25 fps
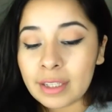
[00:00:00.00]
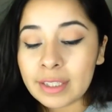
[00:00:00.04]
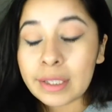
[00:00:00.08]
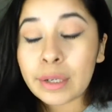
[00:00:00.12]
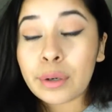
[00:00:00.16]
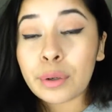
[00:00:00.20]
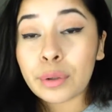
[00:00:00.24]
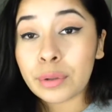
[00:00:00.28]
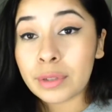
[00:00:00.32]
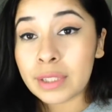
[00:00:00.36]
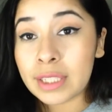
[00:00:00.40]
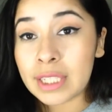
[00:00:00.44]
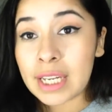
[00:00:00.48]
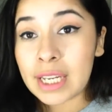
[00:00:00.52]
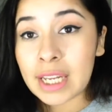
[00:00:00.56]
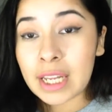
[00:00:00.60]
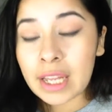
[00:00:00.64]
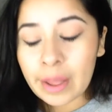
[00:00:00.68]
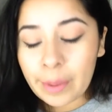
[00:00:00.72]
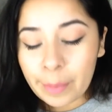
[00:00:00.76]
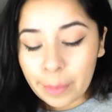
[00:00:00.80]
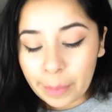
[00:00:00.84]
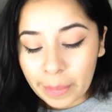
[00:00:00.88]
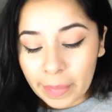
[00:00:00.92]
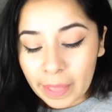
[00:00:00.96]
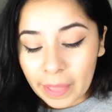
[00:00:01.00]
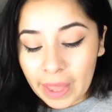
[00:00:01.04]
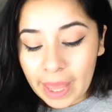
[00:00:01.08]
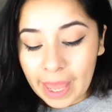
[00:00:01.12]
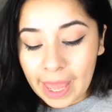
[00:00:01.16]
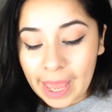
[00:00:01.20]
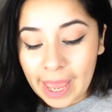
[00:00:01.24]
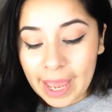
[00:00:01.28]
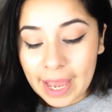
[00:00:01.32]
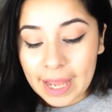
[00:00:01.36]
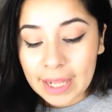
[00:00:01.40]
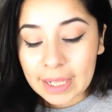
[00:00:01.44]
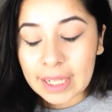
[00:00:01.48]
this at Ulta,
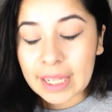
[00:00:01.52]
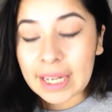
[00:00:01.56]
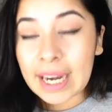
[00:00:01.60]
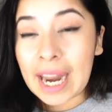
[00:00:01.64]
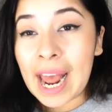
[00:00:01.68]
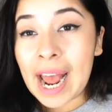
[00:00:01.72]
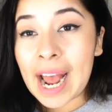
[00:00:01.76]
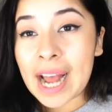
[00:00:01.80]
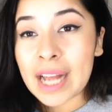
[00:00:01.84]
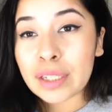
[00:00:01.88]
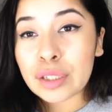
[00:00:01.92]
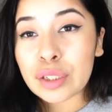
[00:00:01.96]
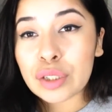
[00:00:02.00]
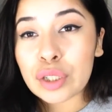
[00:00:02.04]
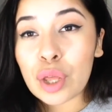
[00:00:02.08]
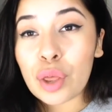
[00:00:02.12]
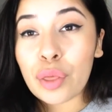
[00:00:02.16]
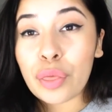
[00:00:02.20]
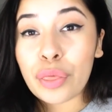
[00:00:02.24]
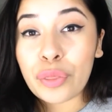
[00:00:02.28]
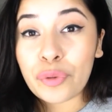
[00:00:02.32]
and it has